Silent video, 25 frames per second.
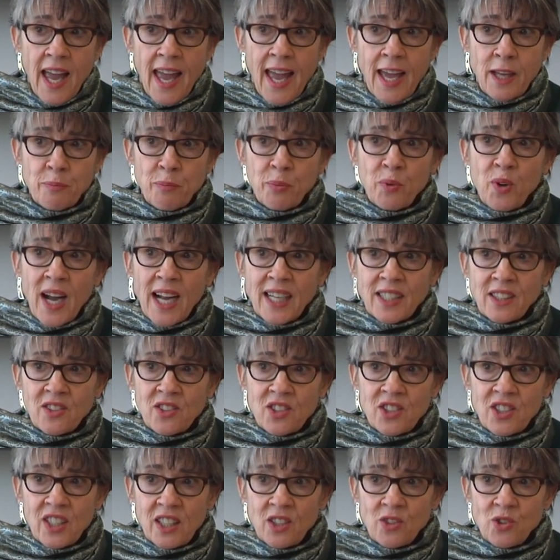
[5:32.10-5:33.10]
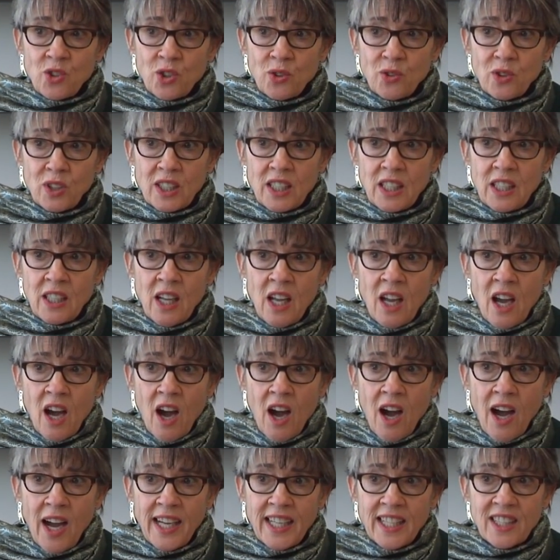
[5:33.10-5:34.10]
and practicing to the
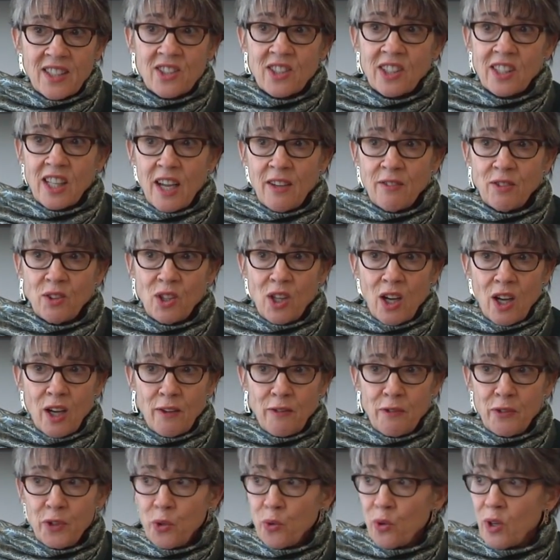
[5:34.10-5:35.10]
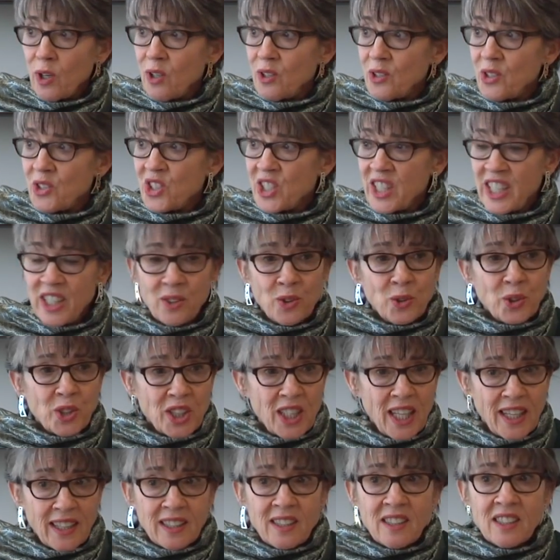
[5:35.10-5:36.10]
highest level of your skill
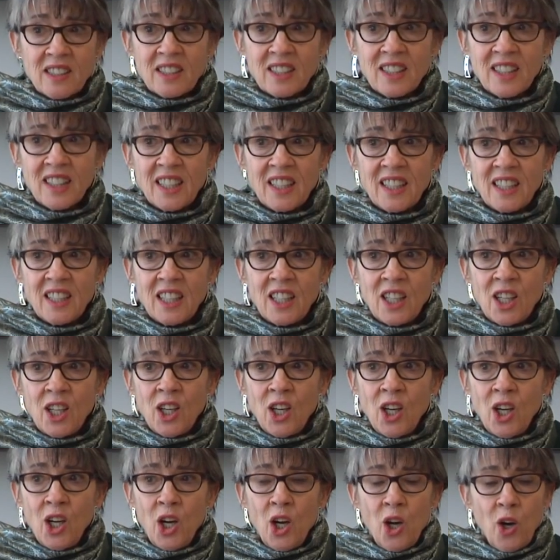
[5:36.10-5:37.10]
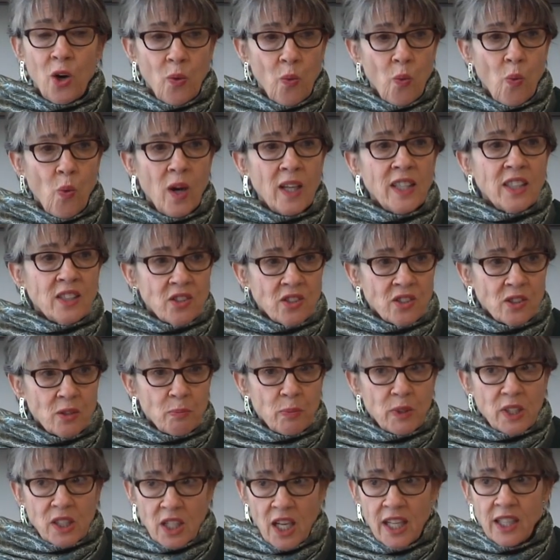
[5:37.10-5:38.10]
sets, what is the
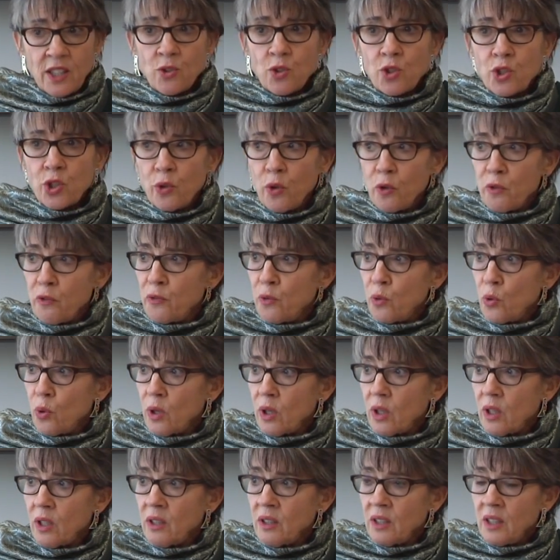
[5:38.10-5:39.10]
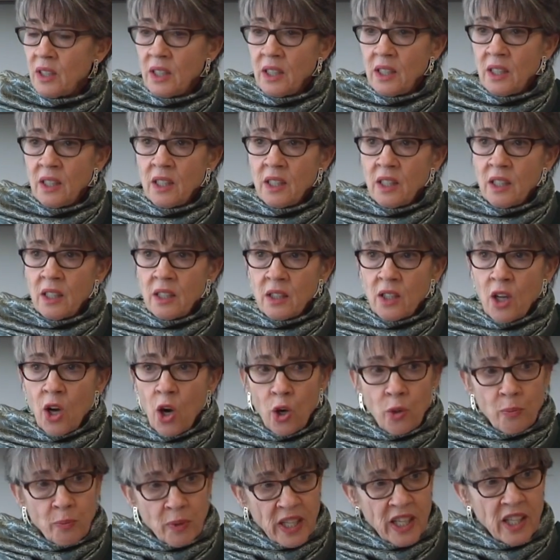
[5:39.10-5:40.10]
potential for
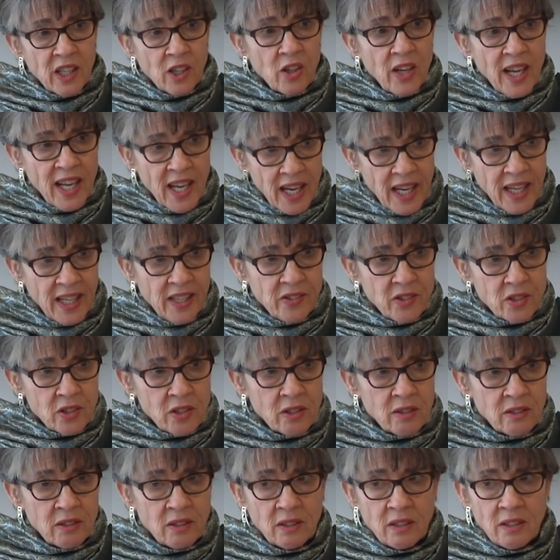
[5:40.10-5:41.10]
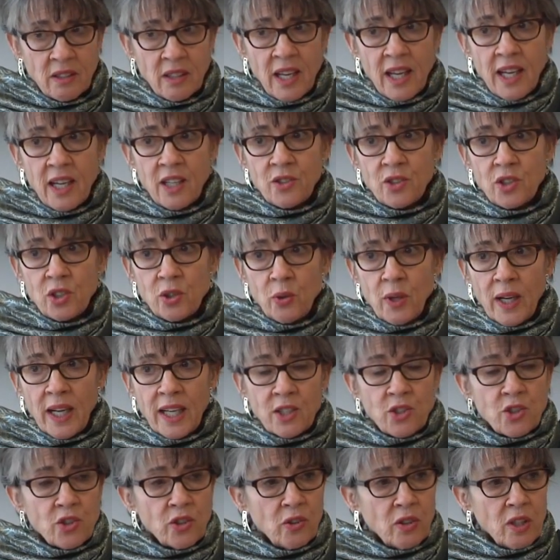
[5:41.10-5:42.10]
home care aides to
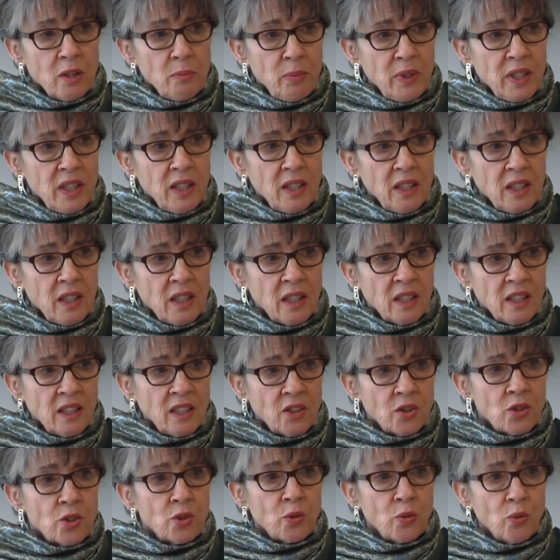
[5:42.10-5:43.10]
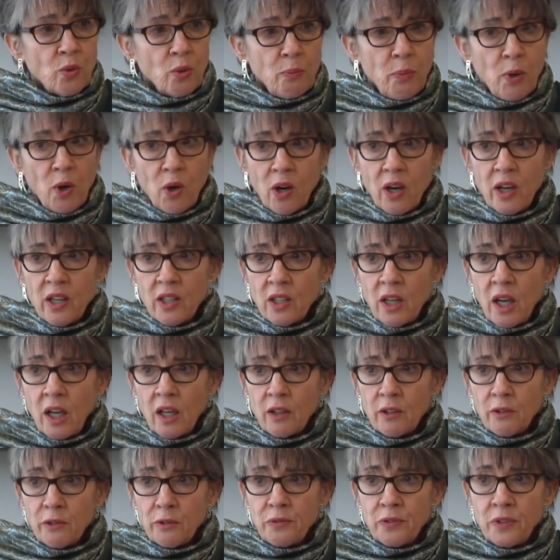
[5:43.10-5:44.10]
actually be an integral part
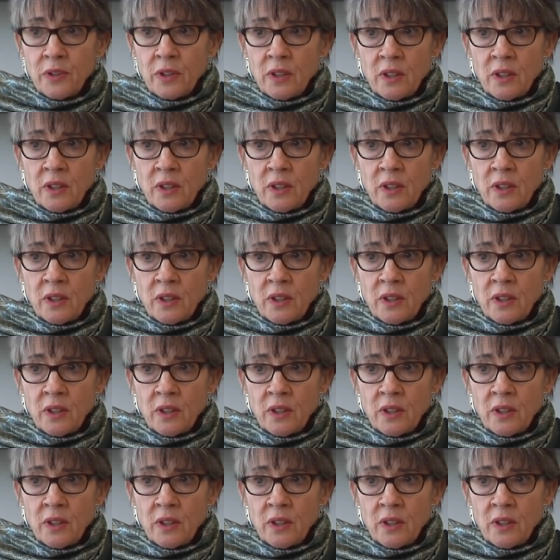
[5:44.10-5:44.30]
of